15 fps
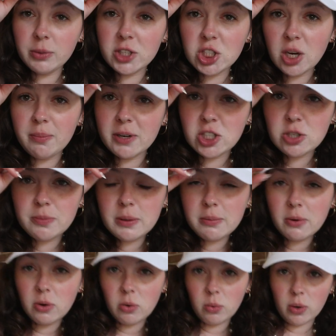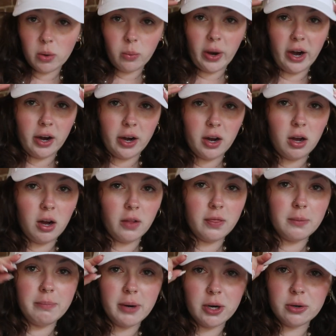which a bunch of people were wearing on the
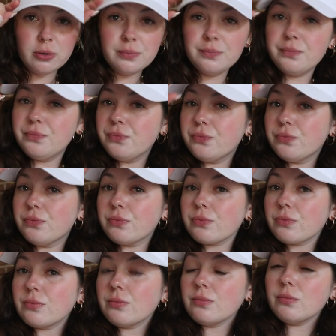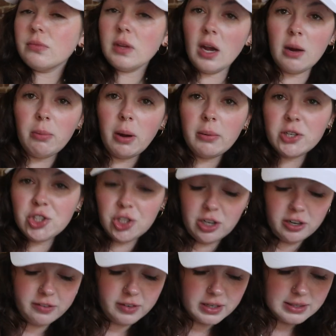boat. I probably should
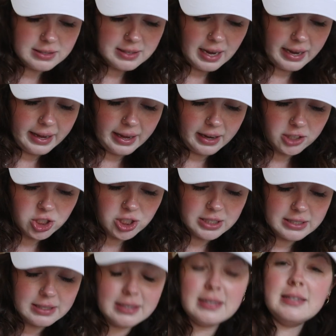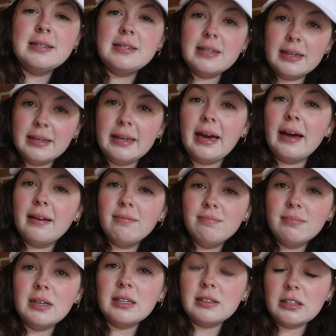have, because I actually did get
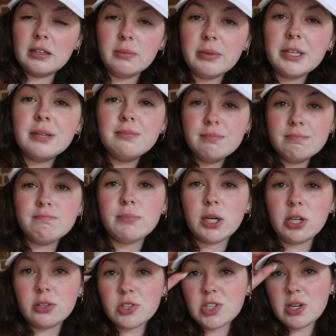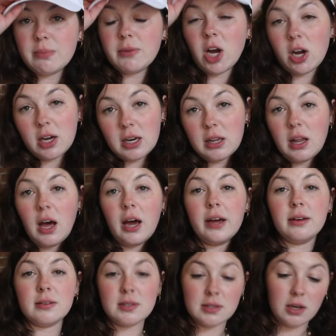a little bit burnt, I'm not gonna
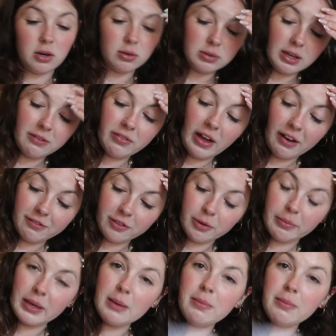lie. So love that for me,